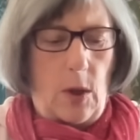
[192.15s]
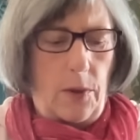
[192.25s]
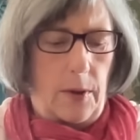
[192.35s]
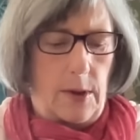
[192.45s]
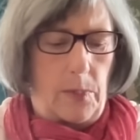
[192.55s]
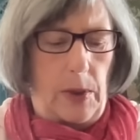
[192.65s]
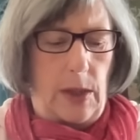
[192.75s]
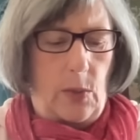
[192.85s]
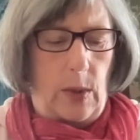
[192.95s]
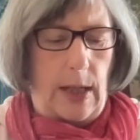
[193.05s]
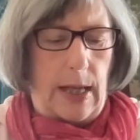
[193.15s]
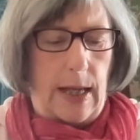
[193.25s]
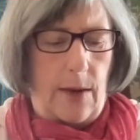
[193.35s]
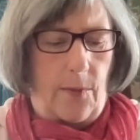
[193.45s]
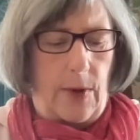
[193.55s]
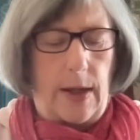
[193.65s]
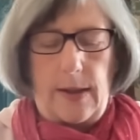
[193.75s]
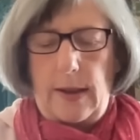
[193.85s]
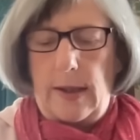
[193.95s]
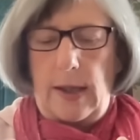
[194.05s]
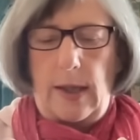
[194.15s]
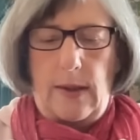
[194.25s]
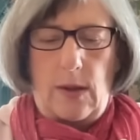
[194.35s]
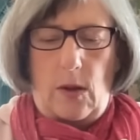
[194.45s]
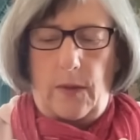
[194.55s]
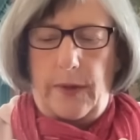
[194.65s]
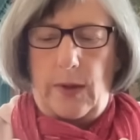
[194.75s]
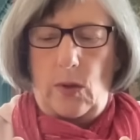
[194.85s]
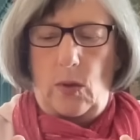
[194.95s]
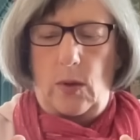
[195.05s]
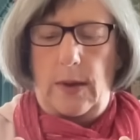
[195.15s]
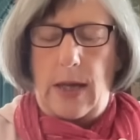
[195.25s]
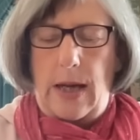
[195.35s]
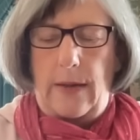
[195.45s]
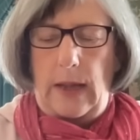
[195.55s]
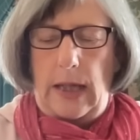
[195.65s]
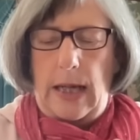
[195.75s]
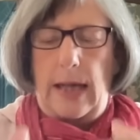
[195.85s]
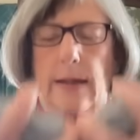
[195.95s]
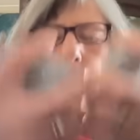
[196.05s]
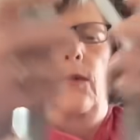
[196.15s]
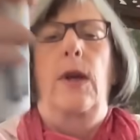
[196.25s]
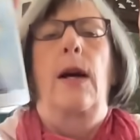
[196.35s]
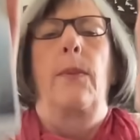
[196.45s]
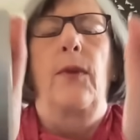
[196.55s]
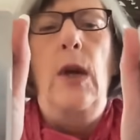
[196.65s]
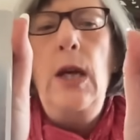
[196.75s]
On the split, we have uh, the Six of Swords and the Ace of Cups,